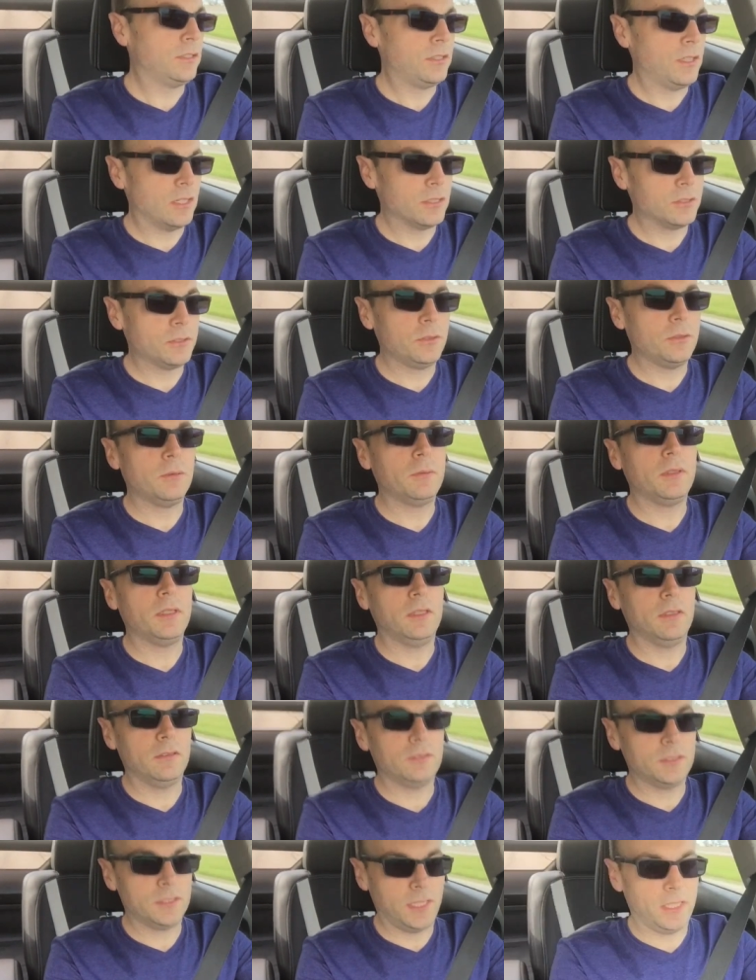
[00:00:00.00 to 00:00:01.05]
talked to him.
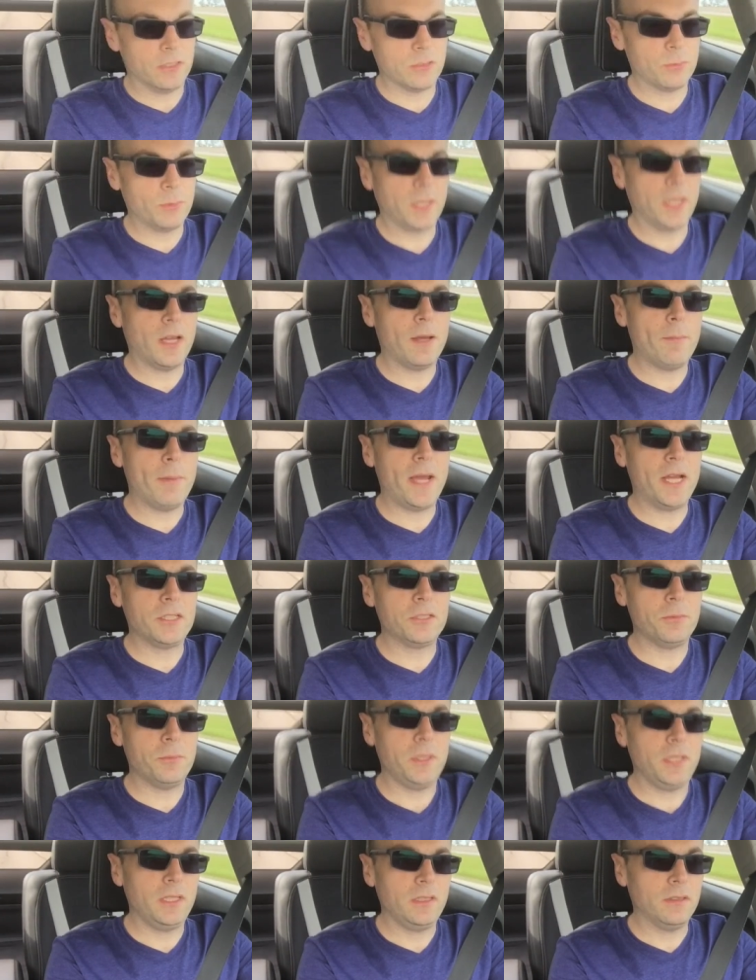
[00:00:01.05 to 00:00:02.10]
The salesman got back
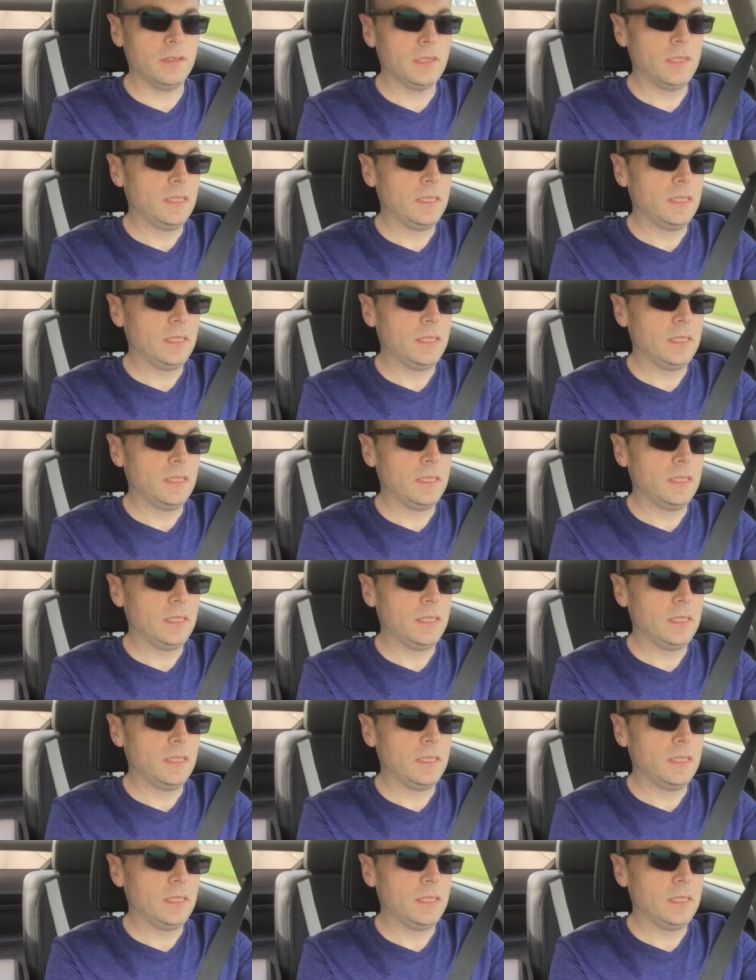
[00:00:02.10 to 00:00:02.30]
to me,